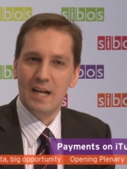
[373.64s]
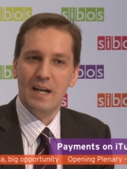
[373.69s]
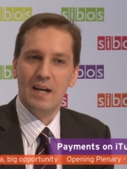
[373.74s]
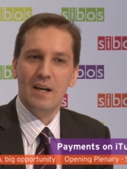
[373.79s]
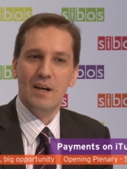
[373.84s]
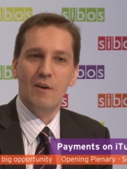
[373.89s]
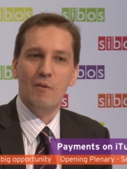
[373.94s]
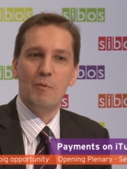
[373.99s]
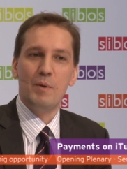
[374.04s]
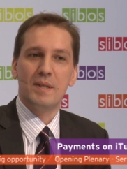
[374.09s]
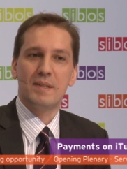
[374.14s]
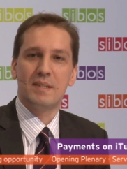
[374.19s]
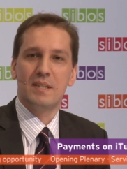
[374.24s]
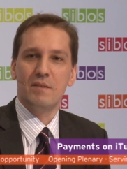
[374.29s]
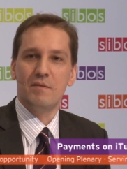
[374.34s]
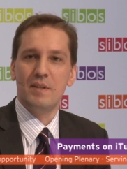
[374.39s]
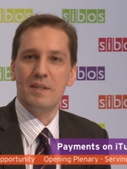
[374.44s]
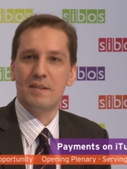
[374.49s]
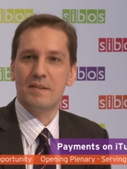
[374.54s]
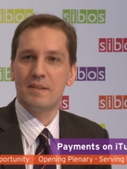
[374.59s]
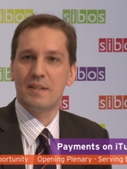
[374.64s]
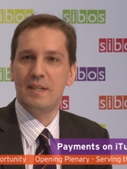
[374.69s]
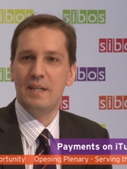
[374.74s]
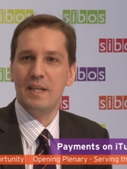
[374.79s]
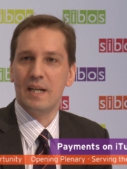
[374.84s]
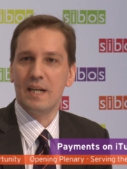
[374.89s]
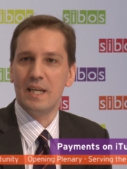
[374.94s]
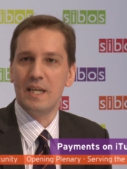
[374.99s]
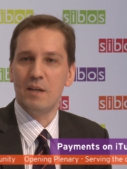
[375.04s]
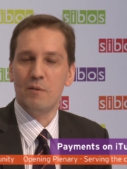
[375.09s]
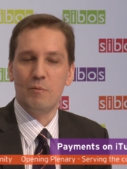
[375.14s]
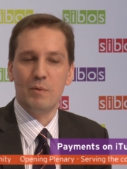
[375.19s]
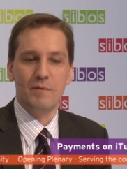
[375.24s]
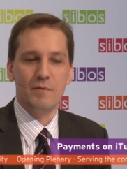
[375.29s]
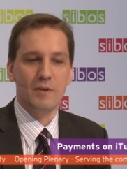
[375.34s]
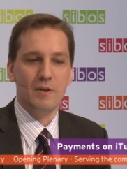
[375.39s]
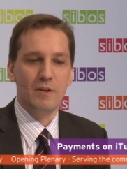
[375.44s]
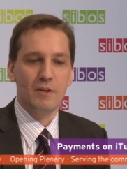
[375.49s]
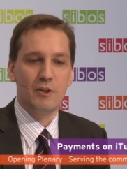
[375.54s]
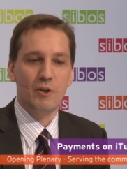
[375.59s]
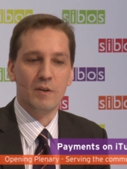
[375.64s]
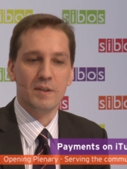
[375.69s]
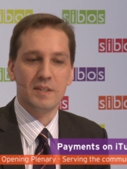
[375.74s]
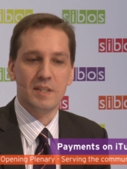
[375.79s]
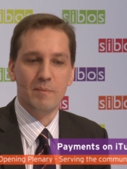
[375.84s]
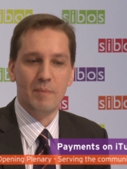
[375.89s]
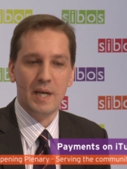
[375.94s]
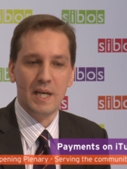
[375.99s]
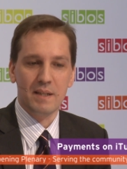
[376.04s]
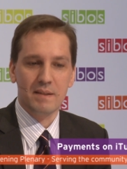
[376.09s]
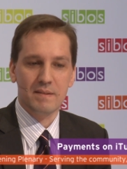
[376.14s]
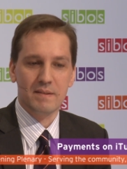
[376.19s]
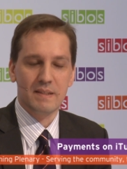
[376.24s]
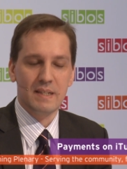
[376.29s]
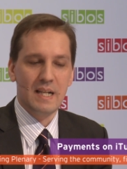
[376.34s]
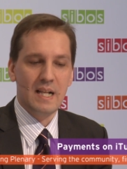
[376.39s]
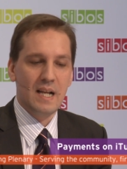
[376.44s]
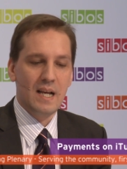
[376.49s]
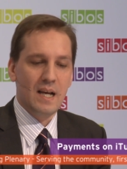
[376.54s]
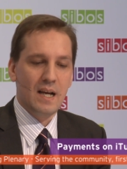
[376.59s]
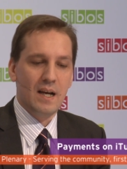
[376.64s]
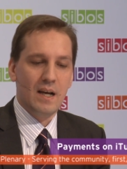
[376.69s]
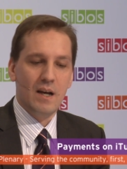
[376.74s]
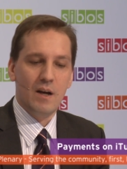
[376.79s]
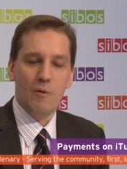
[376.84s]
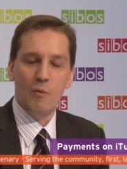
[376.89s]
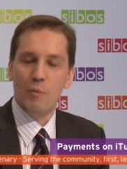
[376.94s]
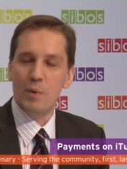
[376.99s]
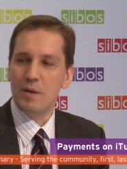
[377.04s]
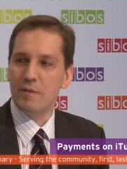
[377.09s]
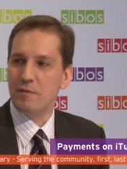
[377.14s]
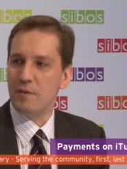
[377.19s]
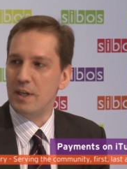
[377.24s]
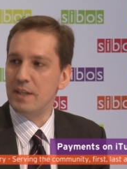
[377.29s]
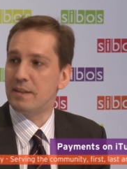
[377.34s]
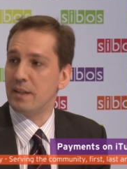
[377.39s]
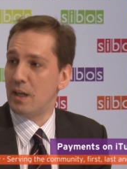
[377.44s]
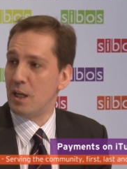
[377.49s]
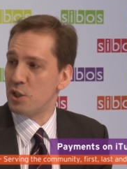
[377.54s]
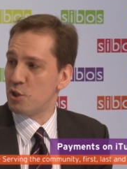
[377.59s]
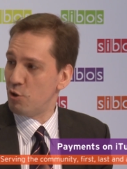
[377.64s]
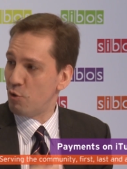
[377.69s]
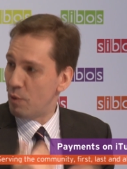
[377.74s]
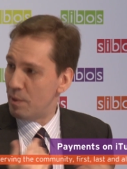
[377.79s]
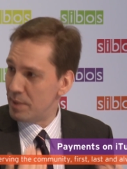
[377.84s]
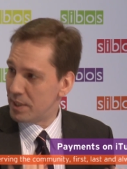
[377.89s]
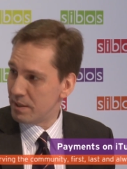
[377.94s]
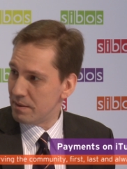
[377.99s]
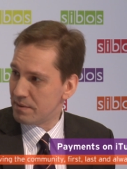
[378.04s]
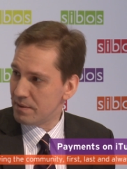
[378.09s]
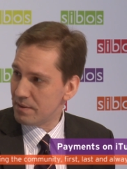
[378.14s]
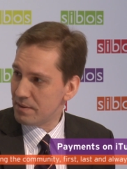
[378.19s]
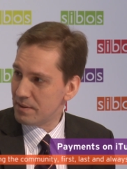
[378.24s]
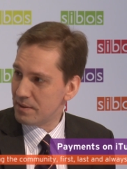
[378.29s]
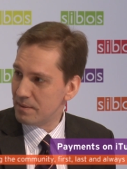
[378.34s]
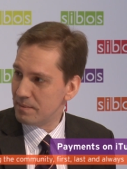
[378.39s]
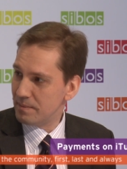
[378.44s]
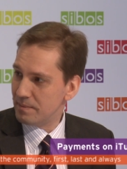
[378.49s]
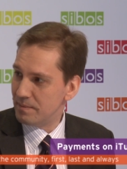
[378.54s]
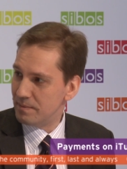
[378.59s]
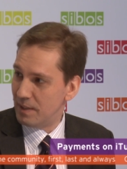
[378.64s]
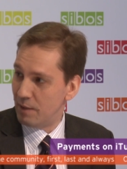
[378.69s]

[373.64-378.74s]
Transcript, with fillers: Uh, we see this clearly with the current debate uh, with international remittances.